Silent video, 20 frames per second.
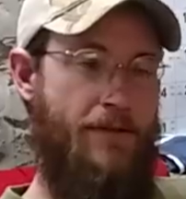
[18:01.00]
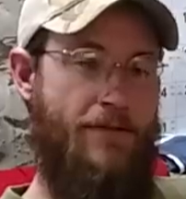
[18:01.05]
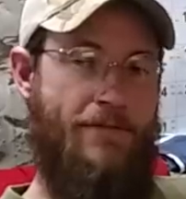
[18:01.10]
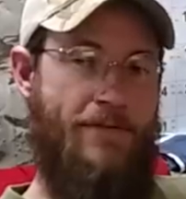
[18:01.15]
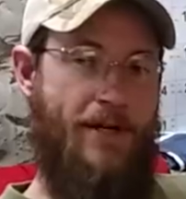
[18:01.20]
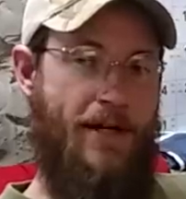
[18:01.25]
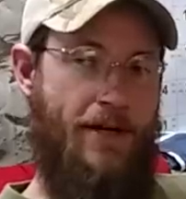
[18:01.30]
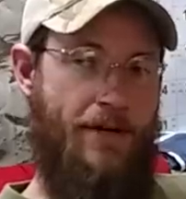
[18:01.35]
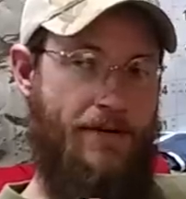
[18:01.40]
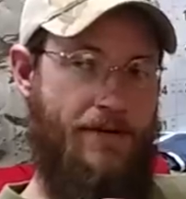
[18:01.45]

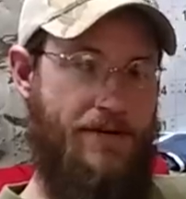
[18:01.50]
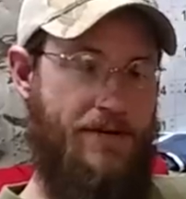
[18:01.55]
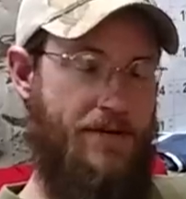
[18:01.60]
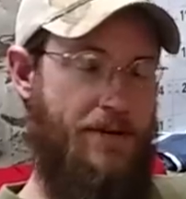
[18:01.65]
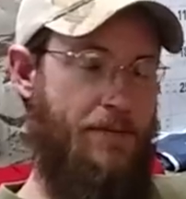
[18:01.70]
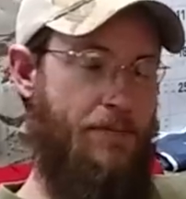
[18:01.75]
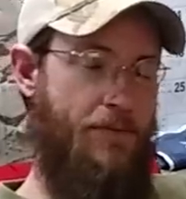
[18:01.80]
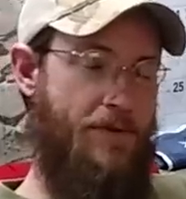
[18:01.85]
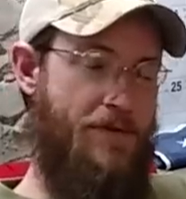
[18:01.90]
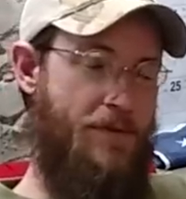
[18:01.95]
fire this
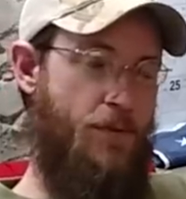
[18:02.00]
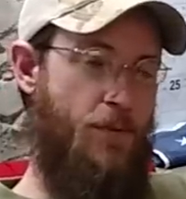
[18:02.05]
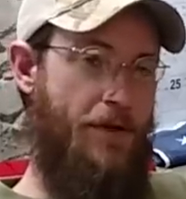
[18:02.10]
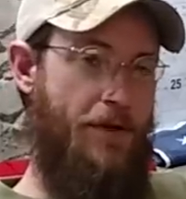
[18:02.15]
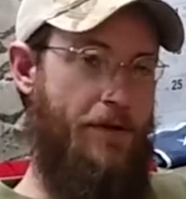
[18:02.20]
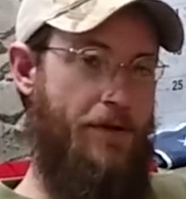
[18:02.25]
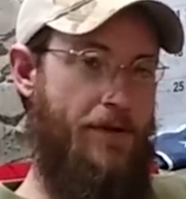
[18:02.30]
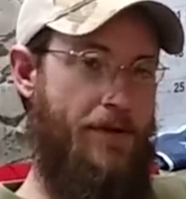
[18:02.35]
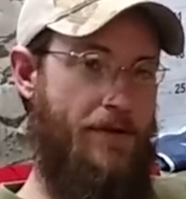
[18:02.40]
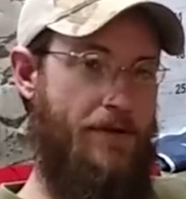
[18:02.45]
up once
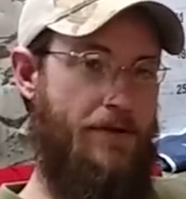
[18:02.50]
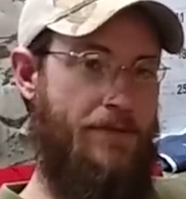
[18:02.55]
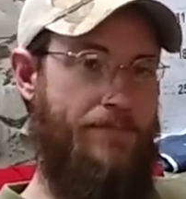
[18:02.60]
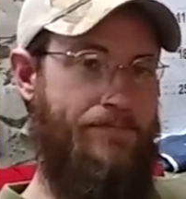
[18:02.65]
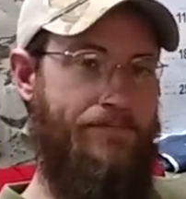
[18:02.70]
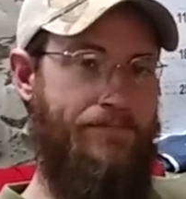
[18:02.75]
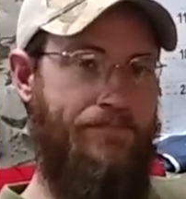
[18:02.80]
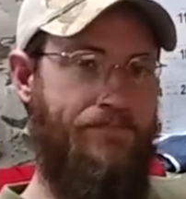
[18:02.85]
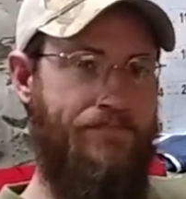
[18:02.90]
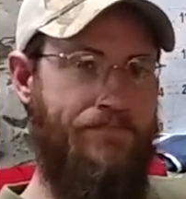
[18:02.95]
winter
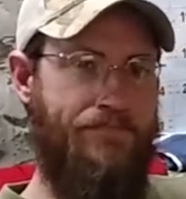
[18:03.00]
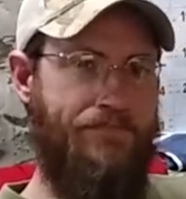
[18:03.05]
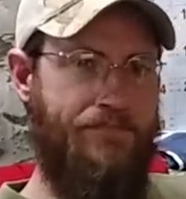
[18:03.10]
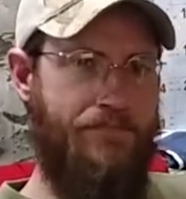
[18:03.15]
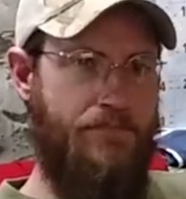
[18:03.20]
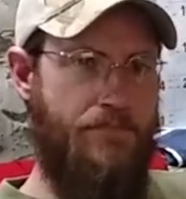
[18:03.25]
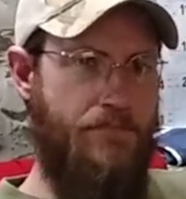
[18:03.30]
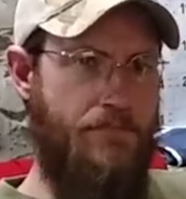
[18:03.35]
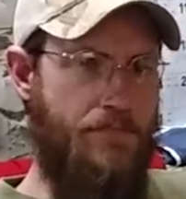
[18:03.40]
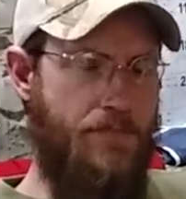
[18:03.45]
hits.
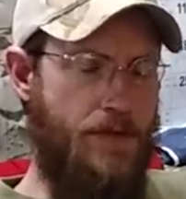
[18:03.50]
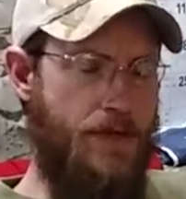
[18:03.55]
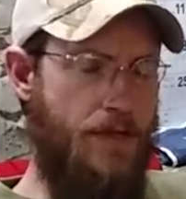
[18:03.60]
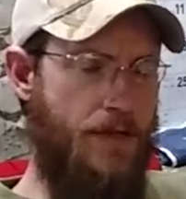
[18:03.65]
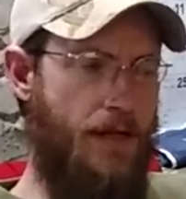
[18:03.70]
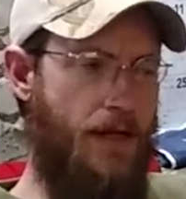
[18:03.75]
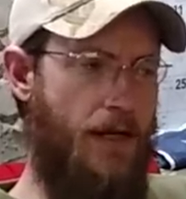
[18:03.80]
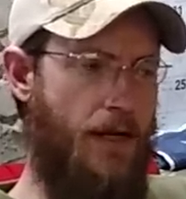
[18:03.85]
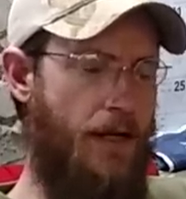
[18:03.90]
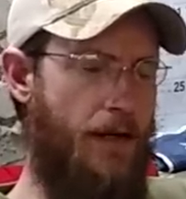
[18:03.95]

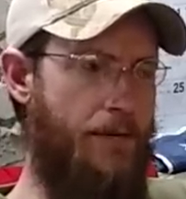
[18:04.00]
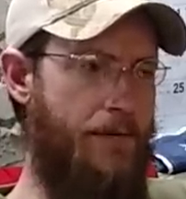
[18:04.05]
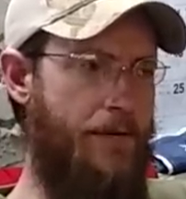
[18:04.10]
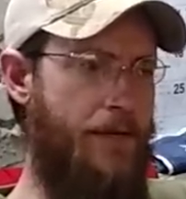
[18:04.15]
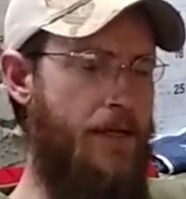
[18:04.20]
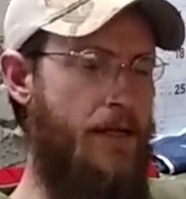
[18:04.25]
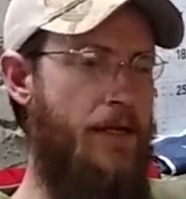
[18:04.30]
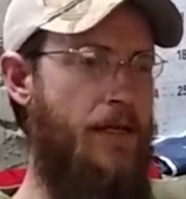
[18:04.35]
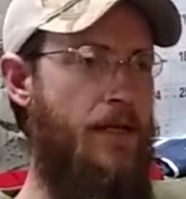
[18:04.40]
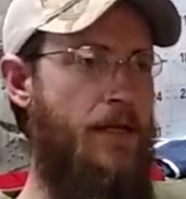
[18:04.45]
Uh,
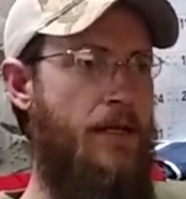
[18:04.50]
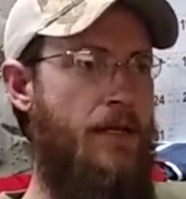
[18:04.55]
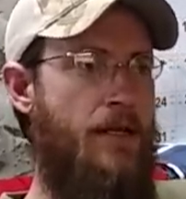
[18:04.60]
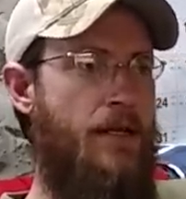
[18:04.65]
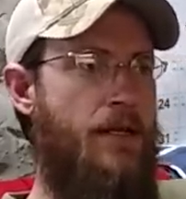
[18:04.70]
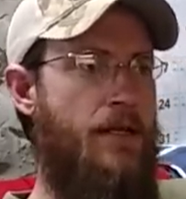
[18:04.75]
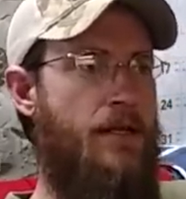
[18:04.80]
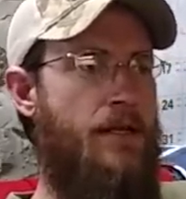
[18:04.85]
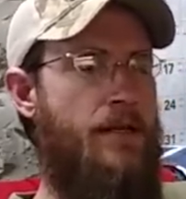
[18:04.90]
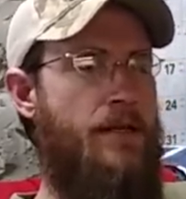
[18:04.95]

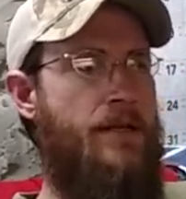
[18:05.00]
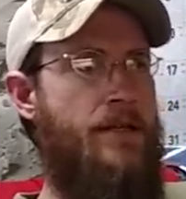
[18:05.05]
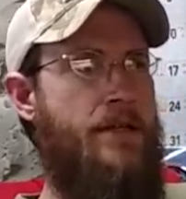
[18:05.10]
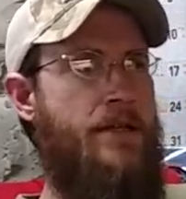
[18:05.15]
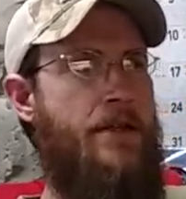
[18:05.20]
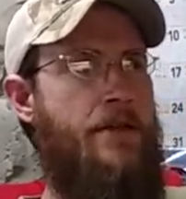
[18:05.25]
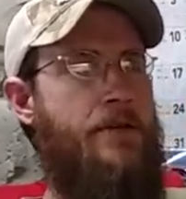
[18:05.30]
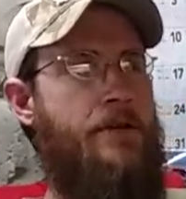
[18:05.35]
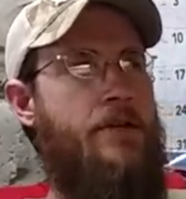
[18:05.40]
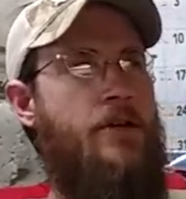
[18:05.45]
the
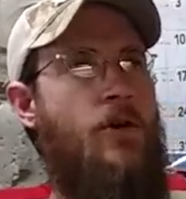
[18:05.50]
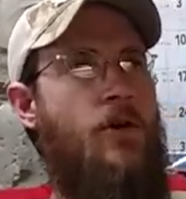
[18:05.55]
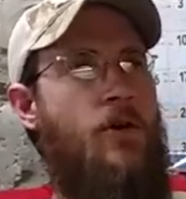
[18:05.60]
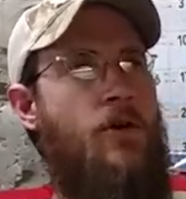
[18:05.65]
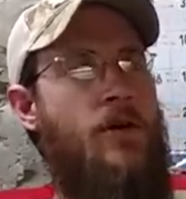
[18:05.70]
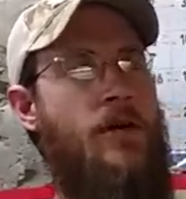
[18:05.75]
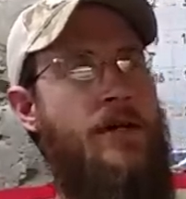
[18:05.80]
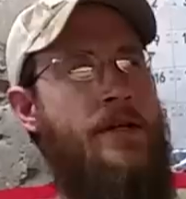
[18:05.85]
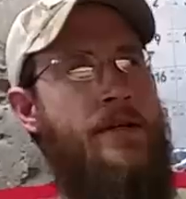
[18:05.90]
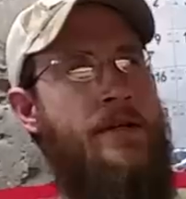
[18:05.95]
other
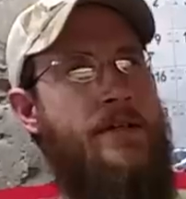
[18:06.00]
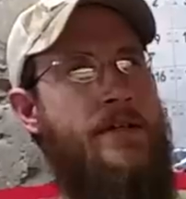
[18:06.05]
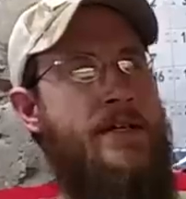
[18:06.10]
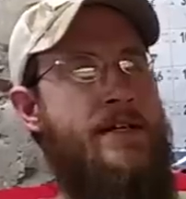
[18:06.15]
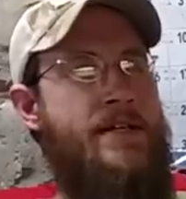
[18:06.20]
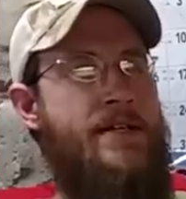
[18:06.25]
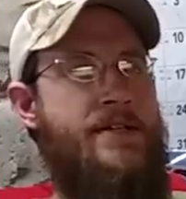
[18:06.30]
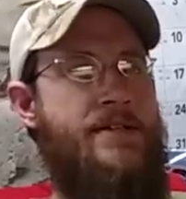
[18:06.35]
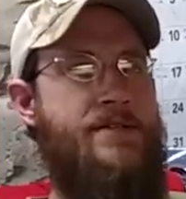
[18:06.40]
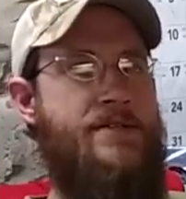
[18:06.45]
con
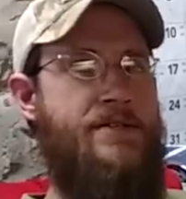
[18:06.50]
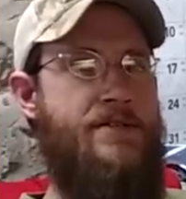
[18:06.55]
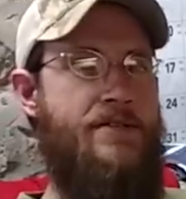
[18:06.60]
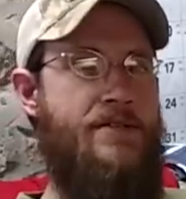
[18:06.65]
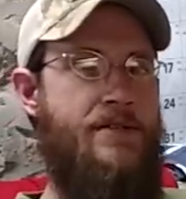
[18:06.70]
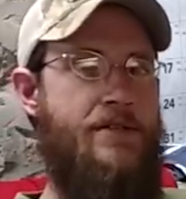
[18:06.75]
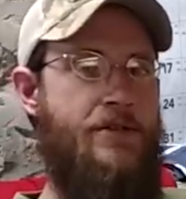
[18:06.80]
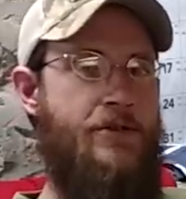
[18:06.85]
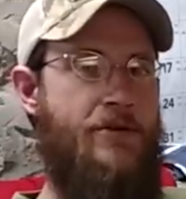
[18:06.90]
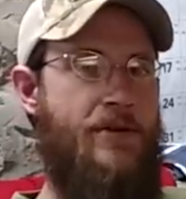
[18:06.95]
is
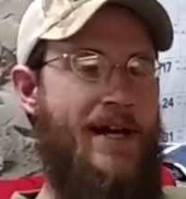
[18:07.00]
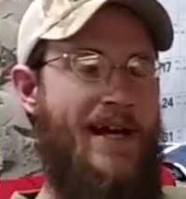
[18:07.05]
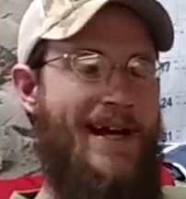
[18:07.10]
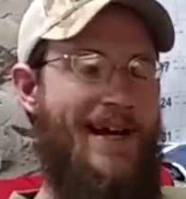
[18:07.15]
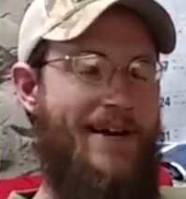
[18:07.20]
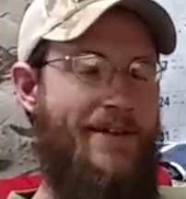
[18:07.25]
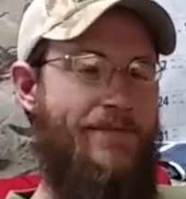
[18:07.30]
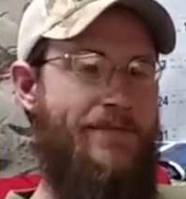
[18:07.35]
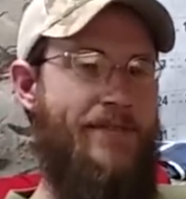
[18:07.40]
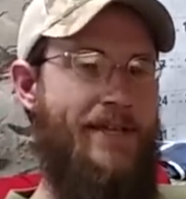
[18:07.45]
you
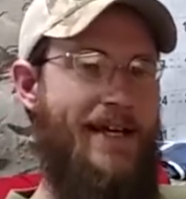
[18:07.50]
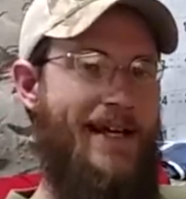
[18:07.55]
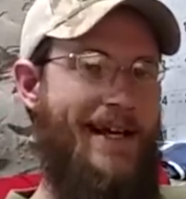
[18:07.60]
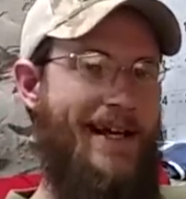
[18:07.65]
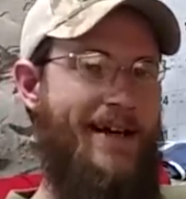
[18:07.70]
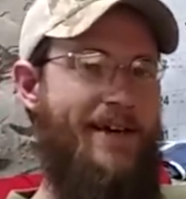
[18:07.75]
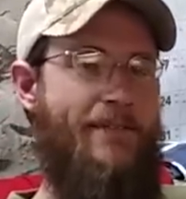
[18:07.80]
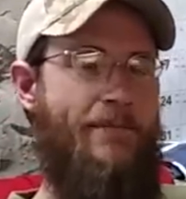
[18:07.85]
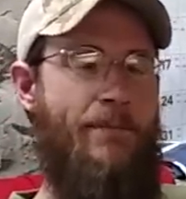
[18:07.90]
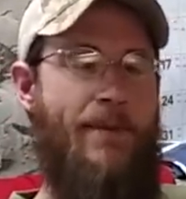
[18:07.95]
have to
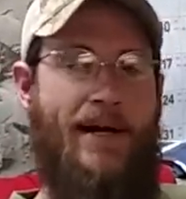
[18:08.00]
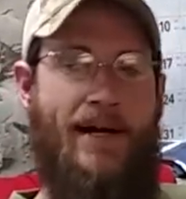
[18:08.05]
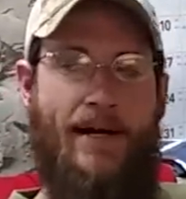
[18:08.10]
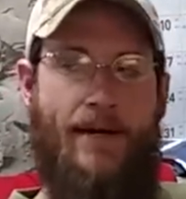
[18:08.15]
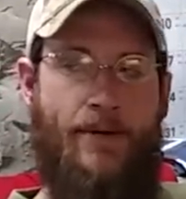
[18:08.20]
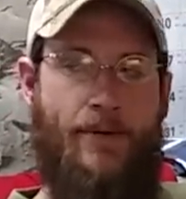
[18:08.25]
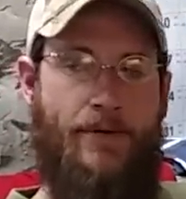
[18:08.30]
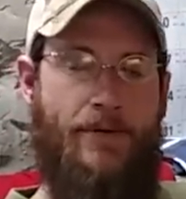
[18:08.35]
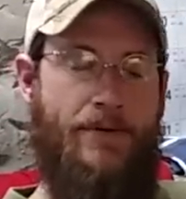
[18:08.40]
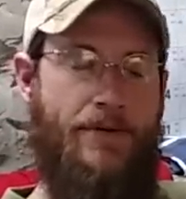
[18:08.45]
have
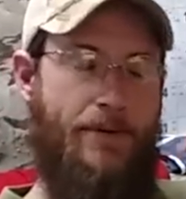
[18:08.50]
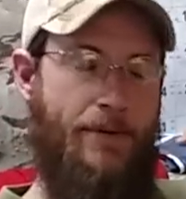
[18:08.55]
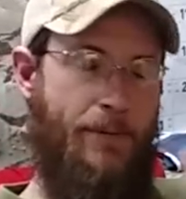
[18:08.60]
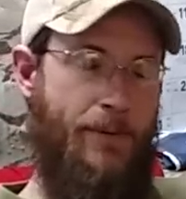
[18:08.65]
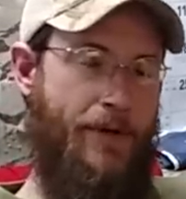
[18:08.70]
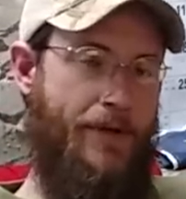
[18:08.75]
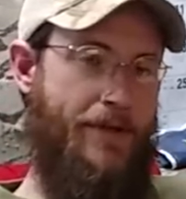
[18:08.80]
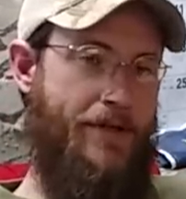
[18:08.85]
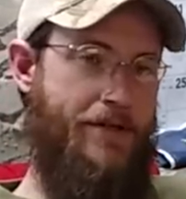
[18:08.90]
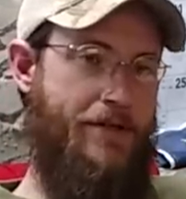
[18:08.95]
power to
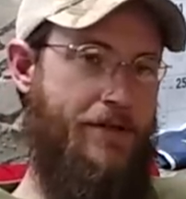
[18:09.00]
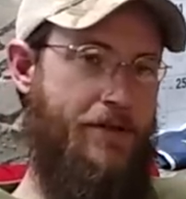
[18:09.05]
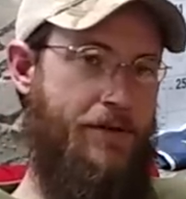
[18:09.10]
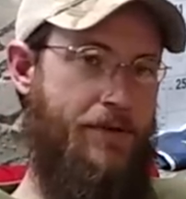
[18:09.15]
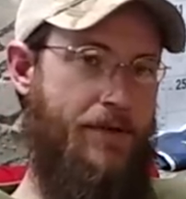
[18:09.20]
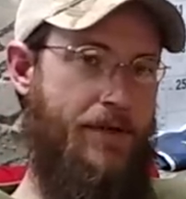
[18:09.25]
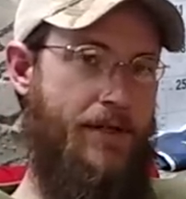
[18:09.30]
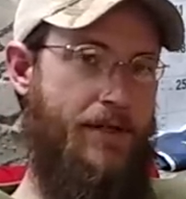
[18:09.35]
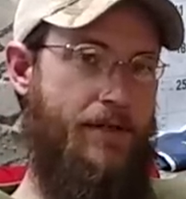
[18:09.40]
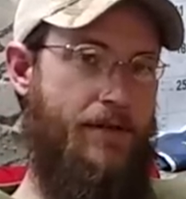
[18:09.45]
run this
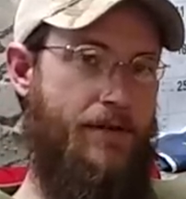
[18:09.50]
unit.